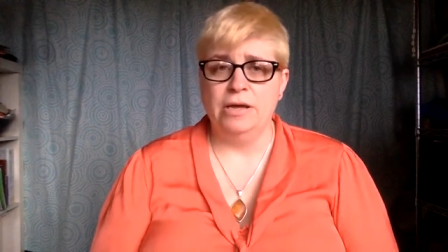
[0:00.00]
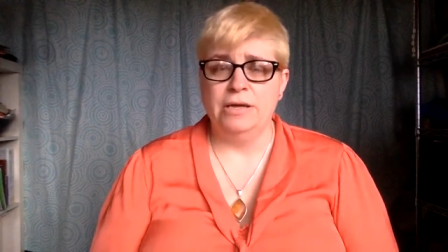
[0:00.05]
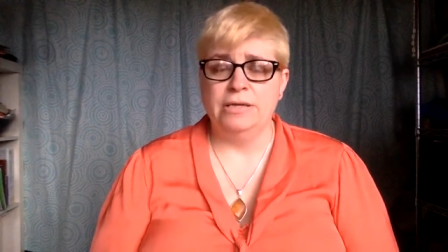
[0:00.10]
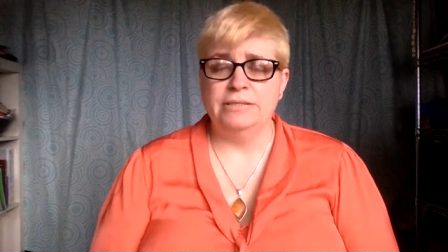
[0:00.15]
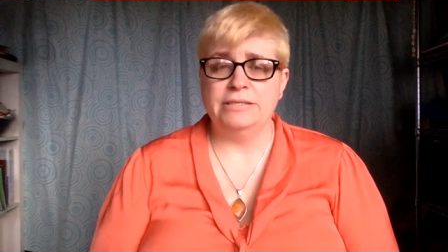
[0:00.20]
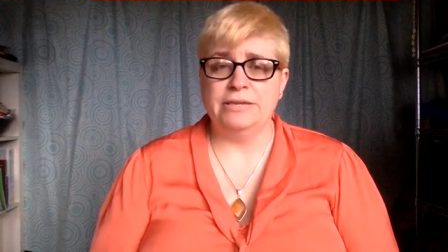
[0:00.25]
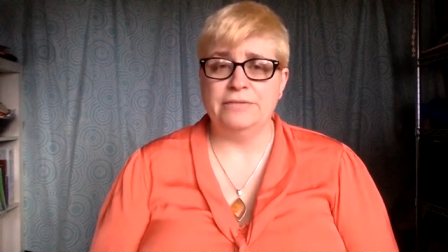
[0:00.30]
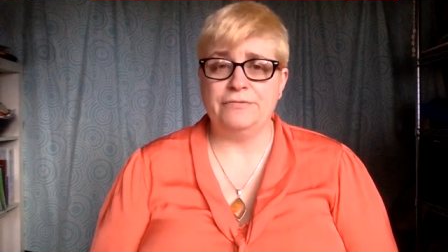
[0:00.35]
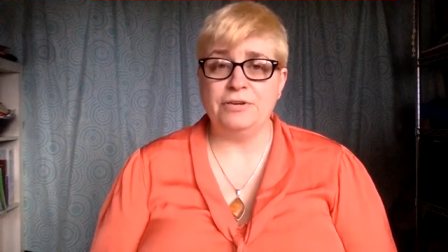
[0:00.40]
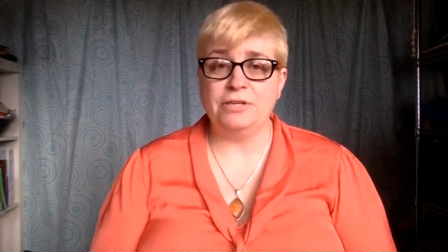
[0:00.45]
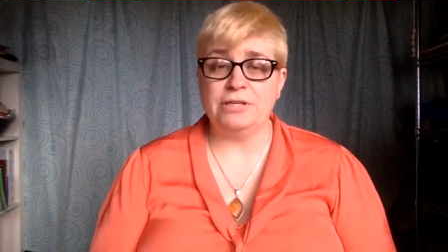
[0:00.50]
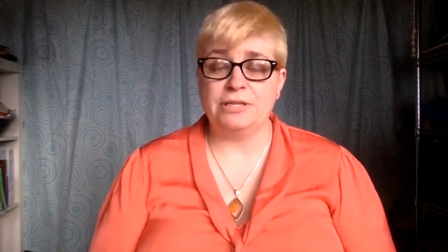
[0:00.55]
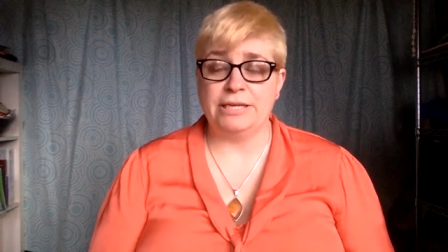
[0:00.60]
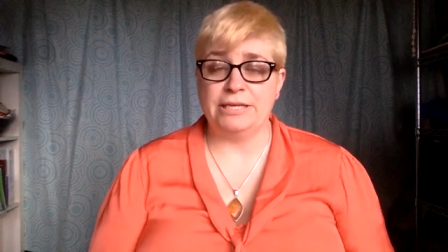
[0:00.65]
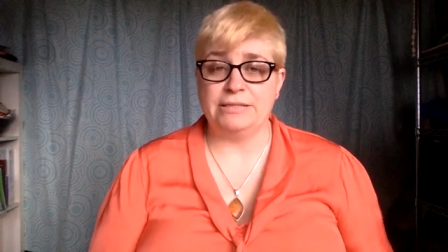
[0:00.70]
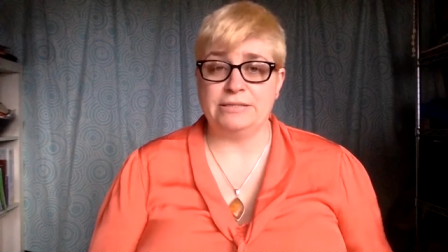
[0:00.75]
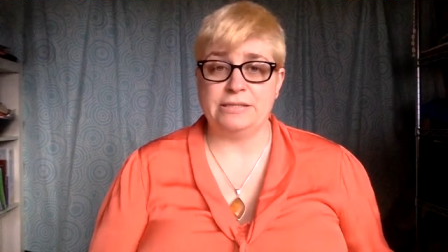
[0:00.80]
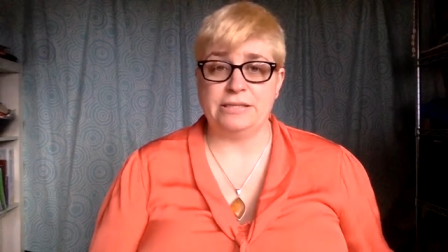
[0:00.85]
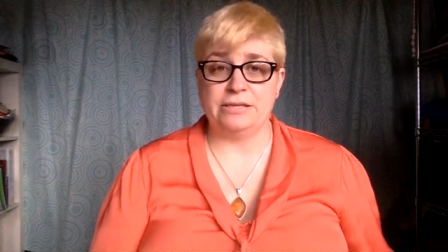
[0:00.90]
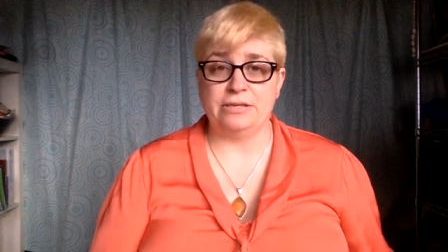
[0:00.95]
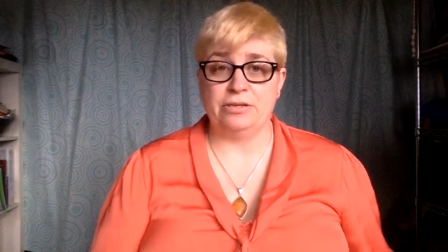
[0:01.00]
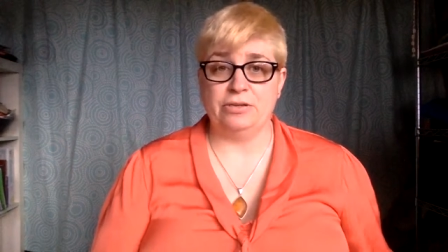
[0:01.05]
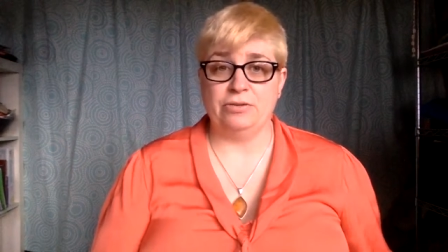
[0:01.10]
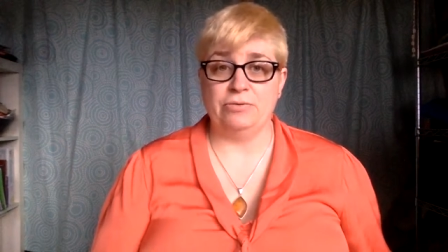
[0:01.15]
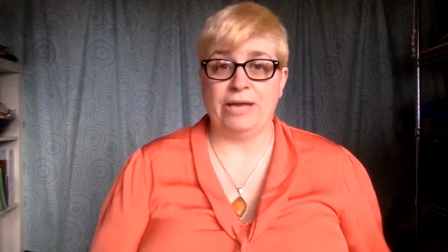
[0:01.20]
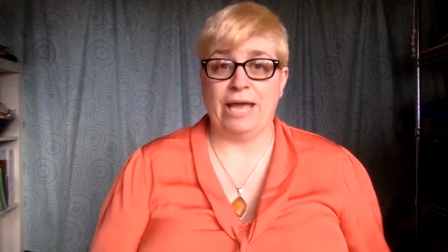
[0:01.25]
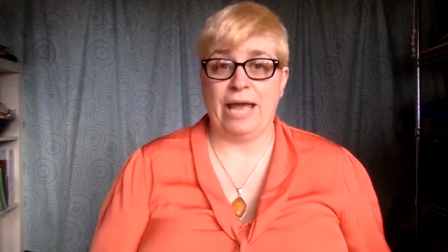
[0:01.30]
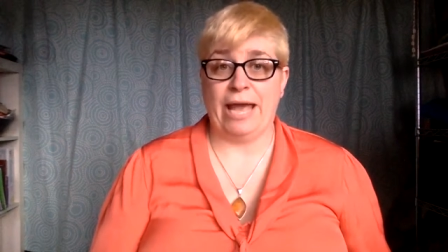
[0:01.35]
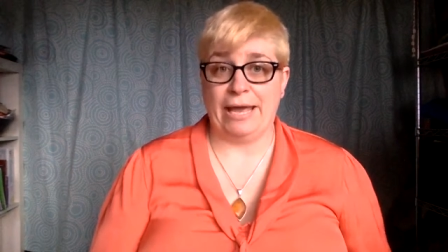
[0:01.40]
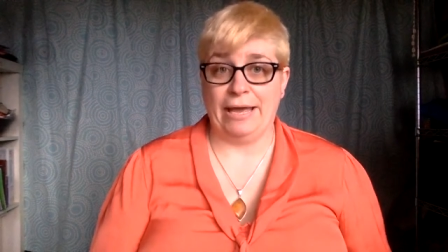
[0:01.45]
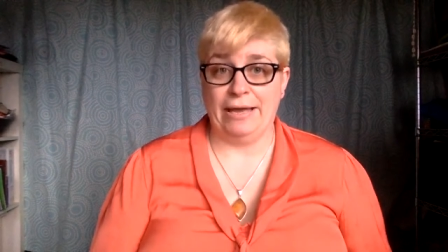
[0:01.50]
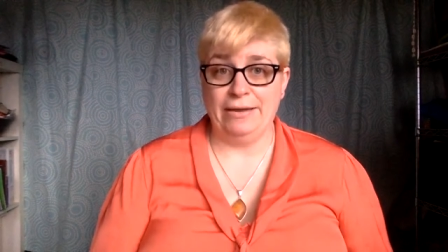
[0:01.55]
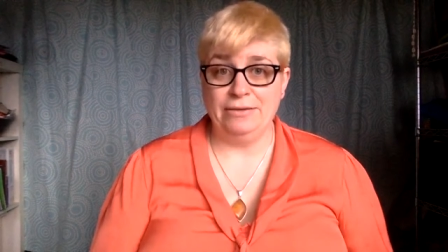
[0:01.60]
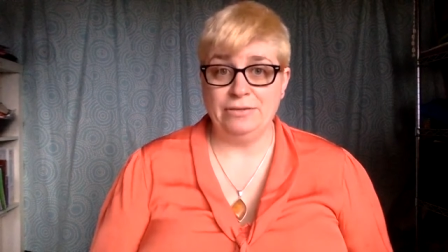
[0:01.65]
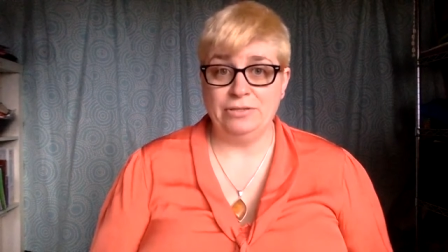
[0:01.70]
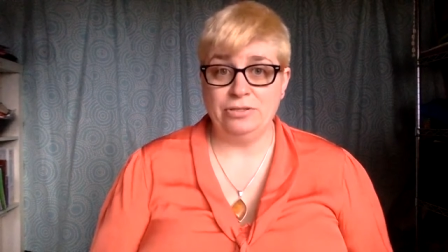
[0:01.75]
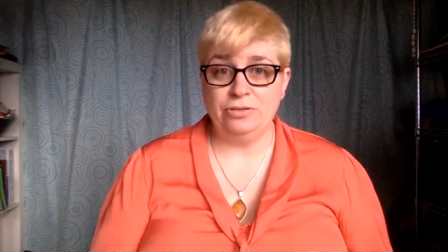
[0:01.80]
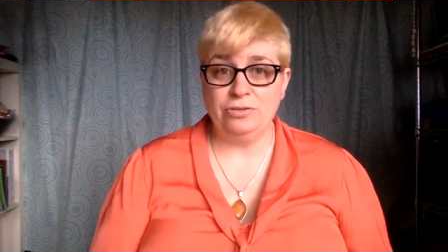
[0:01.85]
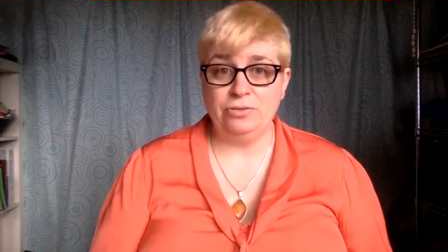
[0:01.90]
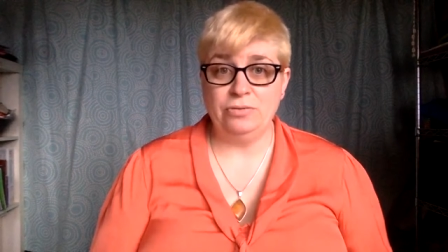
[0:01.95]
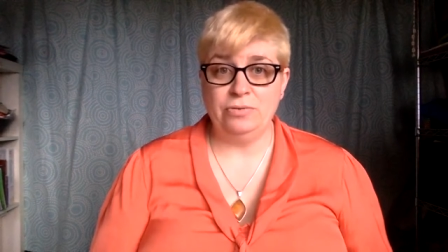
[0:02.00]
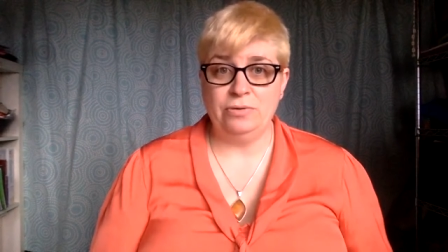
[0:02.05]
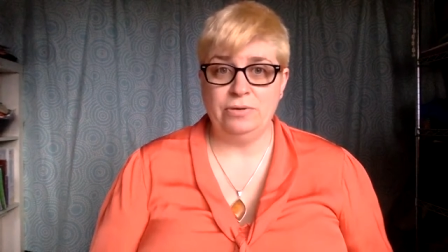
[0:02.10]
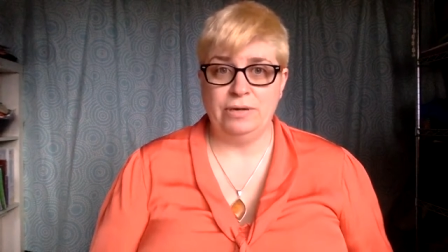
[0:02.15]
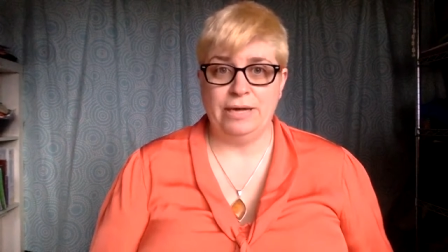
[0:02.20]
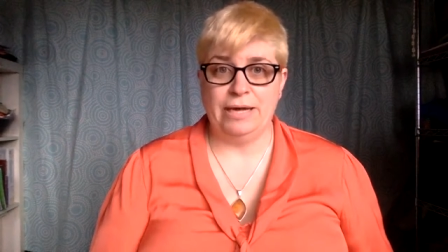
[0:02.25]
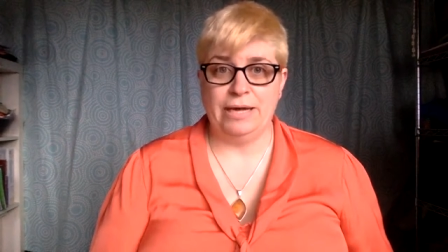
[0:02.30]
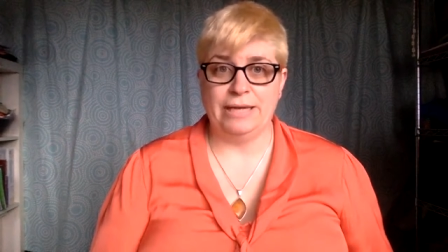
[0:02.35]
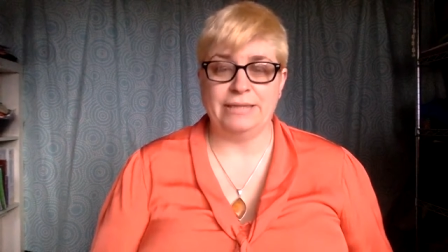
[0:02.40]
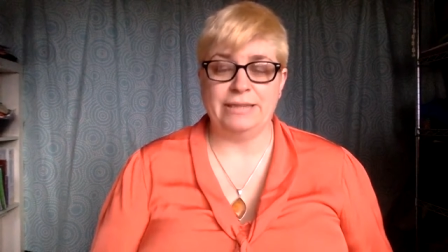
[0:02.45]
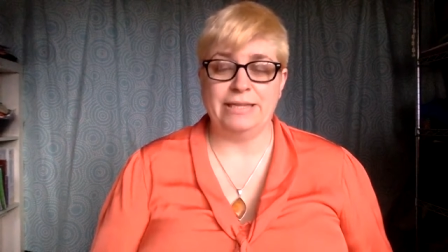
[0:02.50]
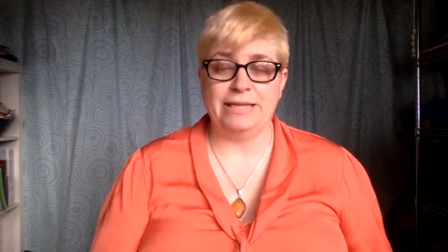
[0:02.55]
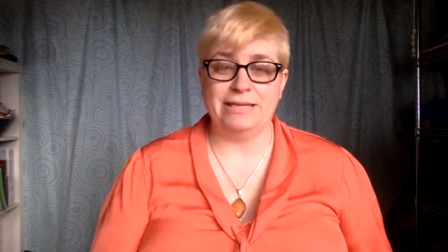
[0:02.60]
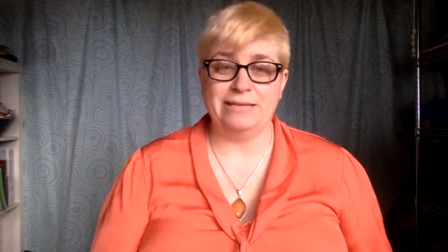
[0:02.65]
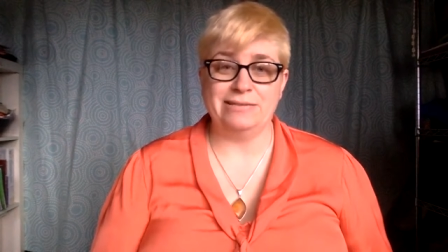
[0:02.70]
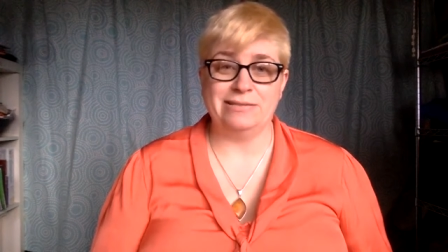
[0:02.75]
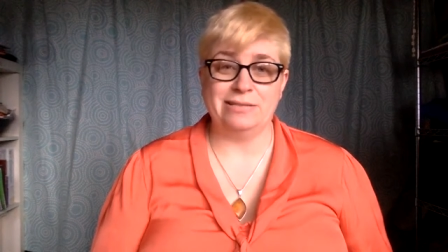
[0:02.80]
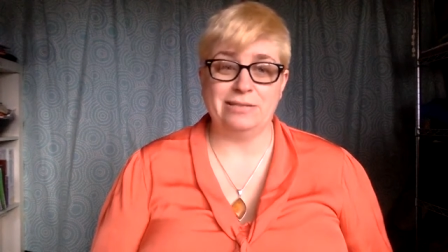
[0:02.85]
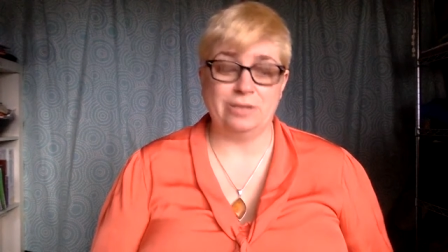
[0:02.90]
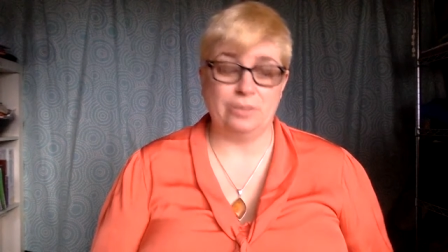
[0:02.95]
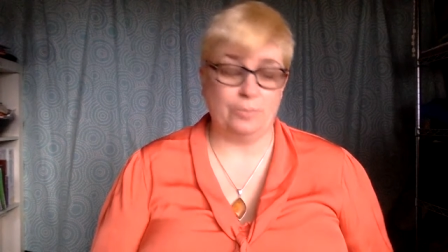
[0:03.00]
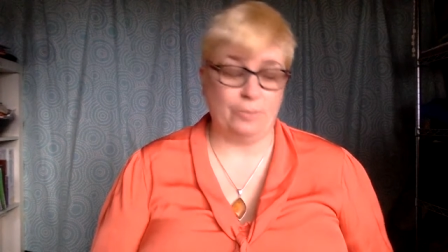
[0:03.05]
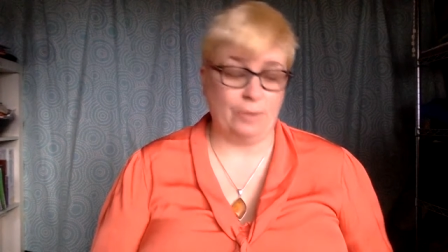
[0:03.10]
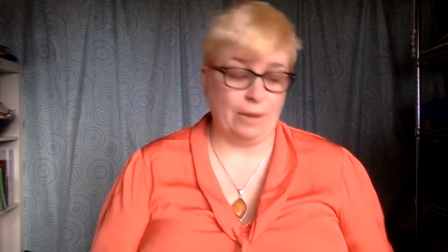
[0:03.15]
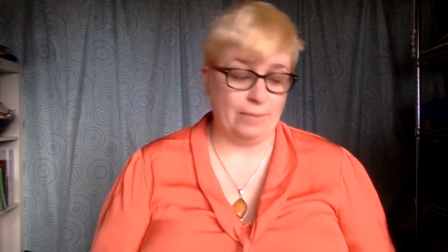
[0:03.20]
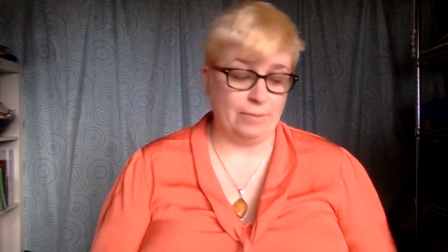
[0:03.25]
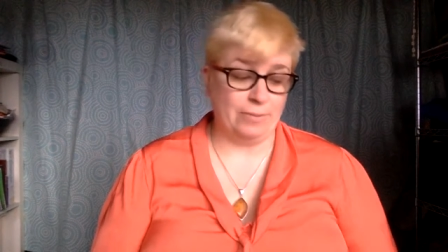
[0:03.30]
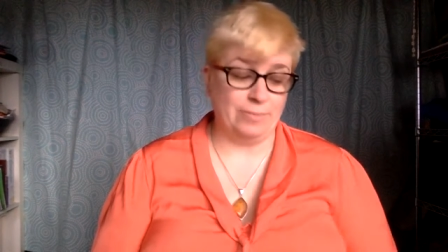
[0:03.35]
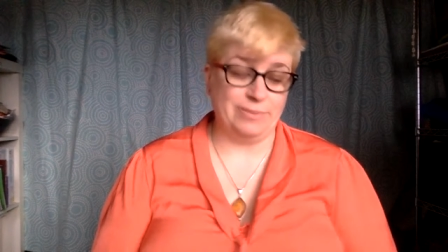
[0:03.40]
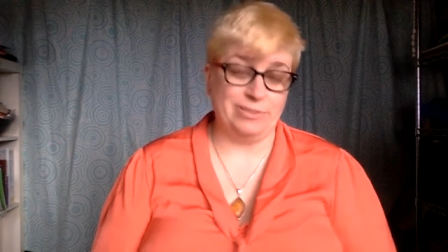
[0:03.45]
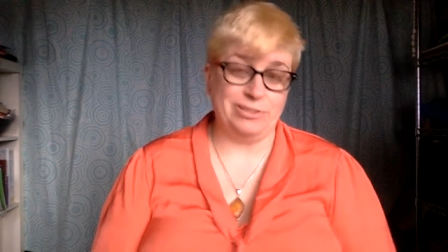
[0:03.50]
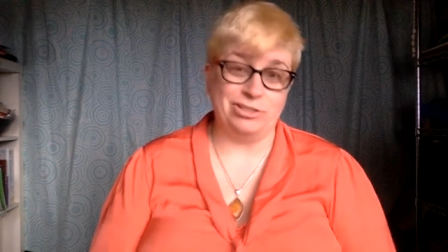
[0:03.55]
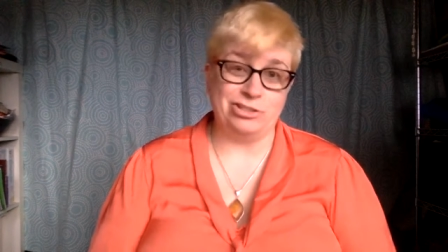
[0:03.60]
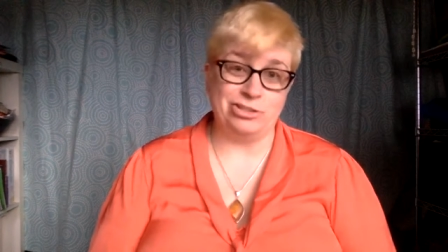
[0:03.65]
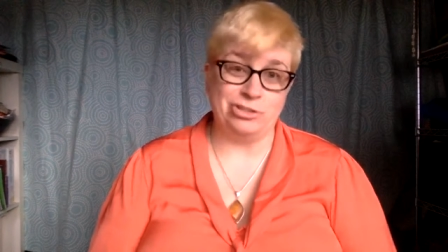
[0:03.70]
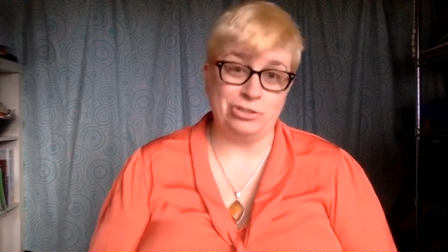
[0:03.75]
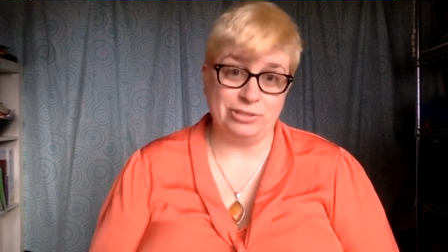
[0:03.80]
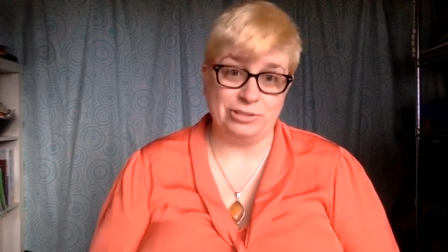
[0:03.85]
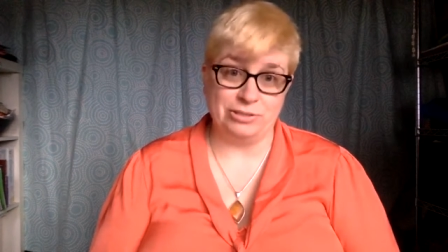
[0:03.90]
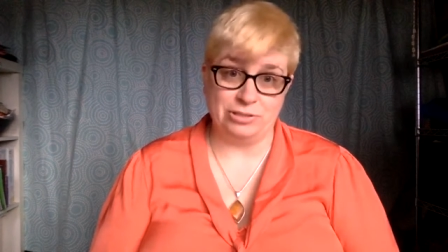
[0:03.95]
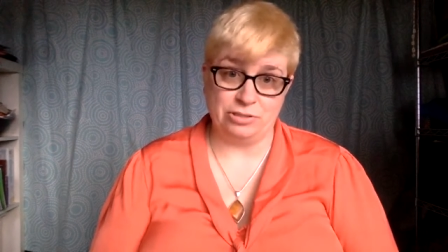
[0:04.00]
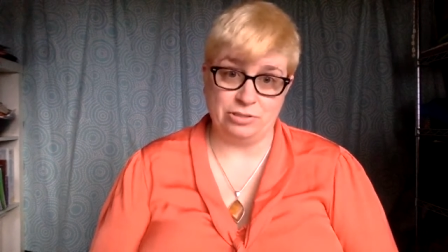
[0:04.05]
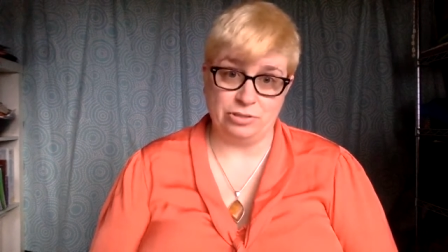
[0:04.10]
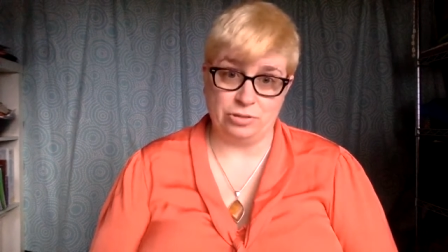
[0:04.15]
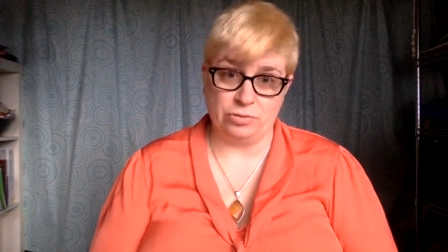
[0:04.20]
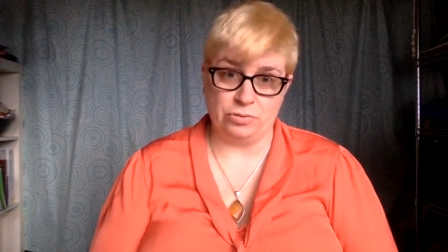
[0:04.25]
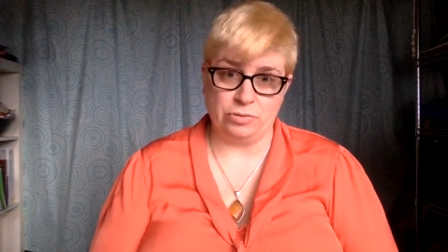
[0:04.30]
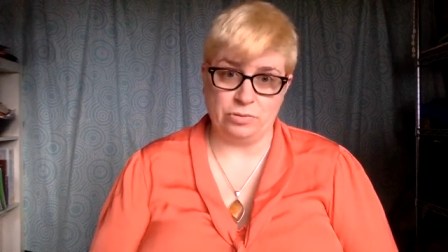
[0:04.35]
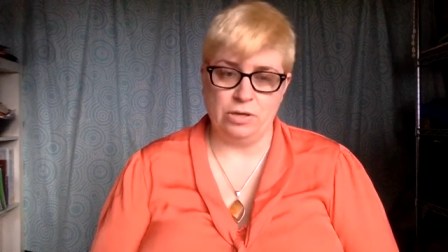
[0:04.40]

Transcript: different things that you can do and things that you probably shouldn't do.